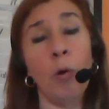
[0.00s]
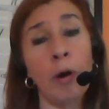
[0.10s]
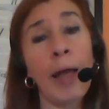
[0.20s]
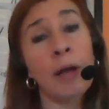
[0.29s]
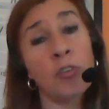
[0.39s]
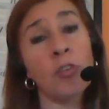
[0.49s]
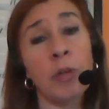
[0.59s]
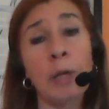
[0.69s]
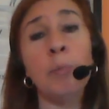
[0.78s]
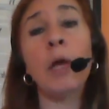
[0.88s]
or
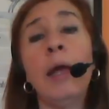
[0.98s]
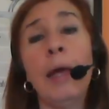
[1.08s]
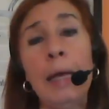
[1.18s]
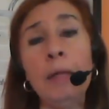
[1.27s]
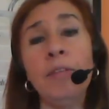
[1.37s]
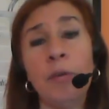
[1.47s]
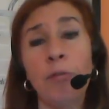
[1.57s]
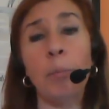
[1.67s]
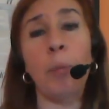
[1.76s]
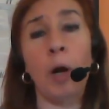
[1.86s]
actually in
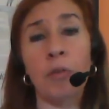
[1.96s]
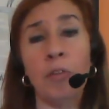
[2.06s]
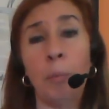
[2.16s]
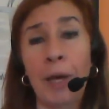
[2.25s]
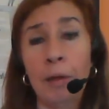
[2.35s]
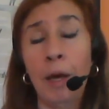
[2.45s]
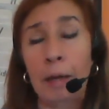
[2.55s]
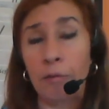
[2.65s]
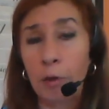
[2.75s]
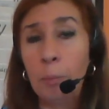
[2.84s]
different parts of my life.